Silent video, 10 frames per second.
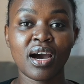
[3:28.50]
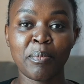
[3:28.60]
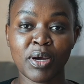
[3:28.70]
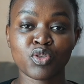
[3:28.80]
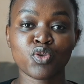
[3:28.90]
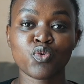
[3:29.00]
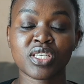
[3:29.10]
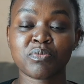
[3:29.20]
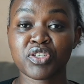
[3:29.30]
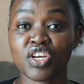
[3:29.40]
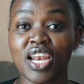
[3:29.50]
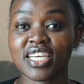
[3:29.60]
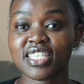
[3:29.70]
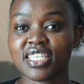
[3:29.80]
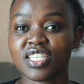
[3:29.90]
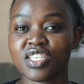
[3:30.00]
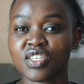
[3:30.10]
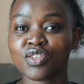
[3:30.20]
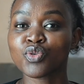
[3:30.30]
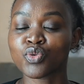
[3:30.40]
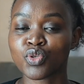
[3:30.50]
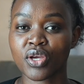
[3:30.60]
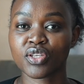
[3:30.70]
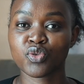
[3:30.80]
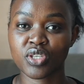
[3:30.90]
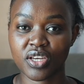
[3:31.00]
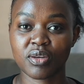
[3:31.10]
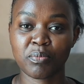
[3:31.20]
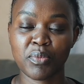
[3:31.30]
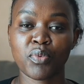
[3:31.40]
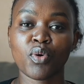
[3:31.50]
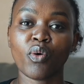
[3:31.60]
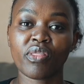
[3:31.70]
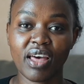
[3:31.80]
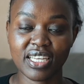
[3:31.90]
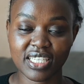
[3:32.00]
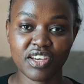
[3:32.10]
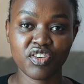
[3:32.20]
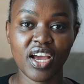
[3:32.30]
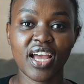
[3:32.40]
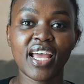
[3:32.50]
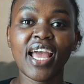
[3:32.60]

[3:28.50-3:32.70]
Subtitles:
person who are specialized in tutoring people on that area